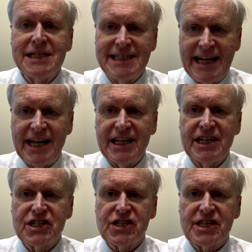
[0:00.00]
Debt
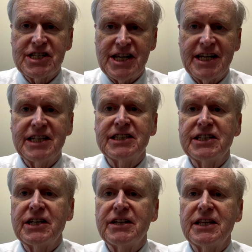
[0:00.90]
is the
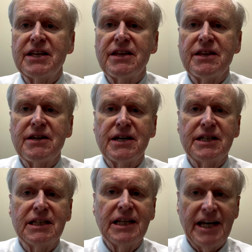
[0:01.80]
second
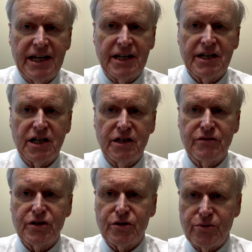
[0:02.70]
leg of
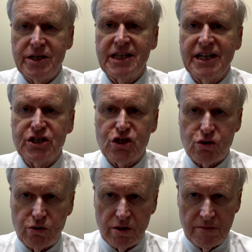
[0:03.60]
a three-leg
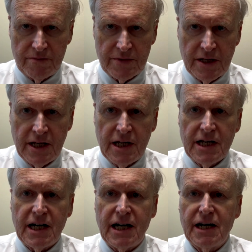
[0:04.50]
stool
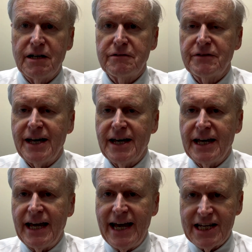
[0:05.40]
of
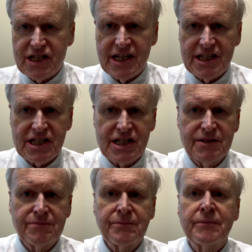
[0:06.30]
assets,
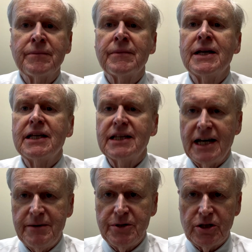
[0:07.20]

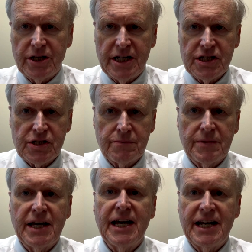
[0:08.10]
liabilities,
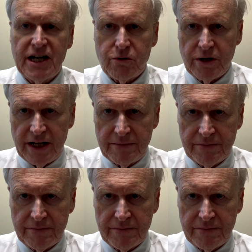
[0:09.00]
and equity.